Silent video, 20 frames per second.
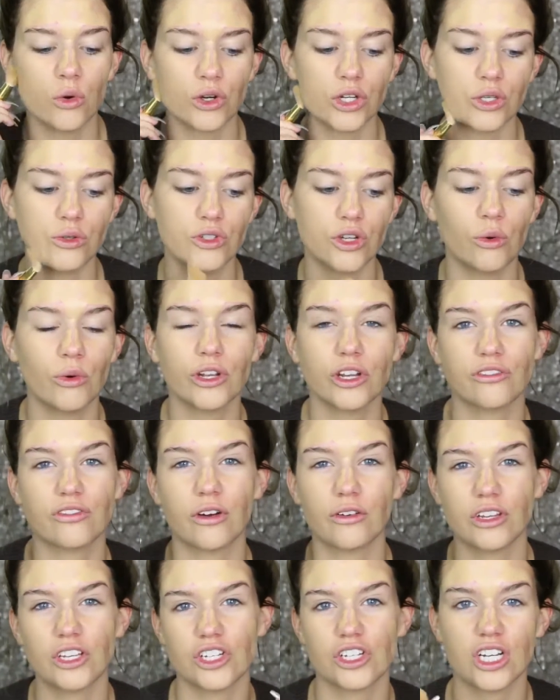or you don't want your
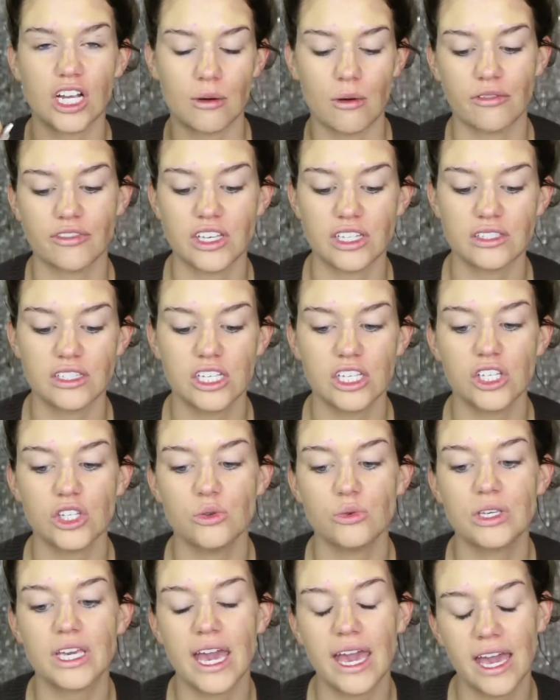foundation to come off easily,
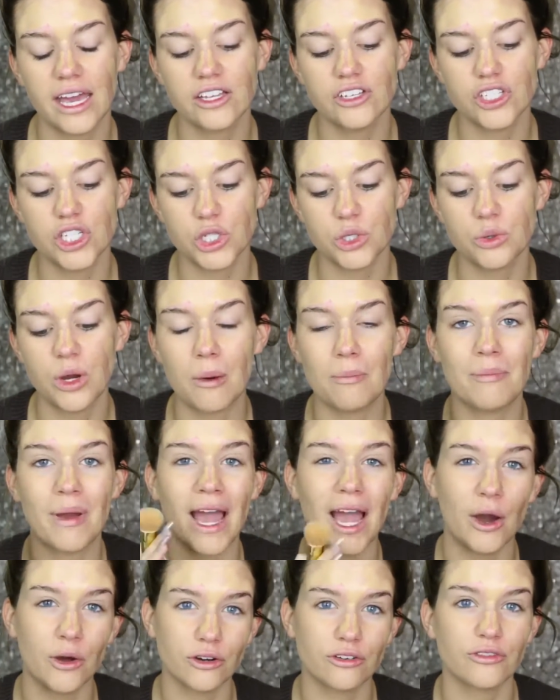you can do a
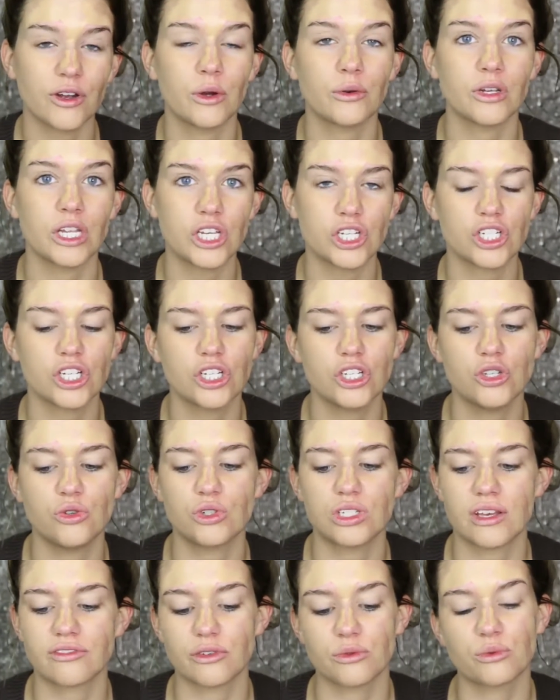powder foundation. You
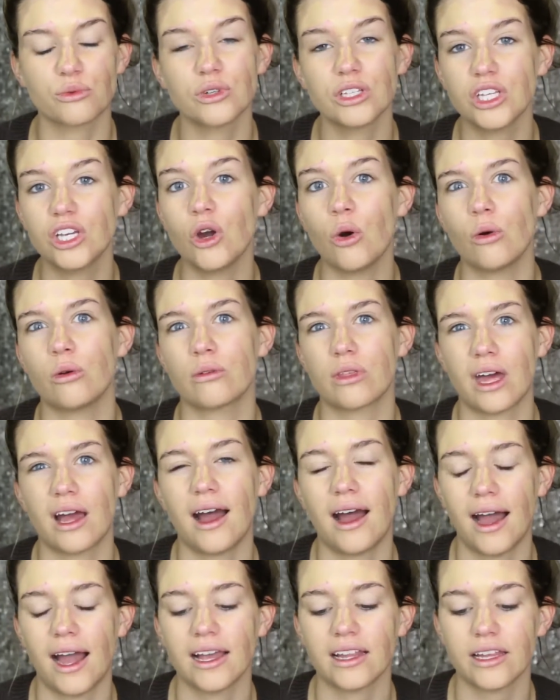just have to really go into
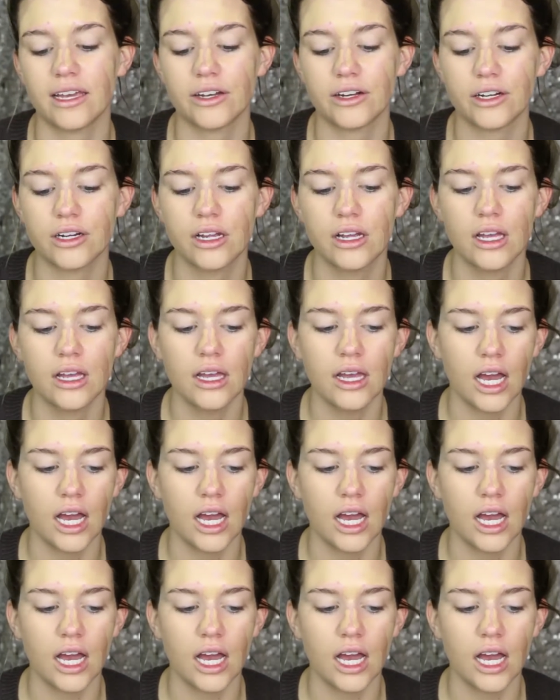that highlighter.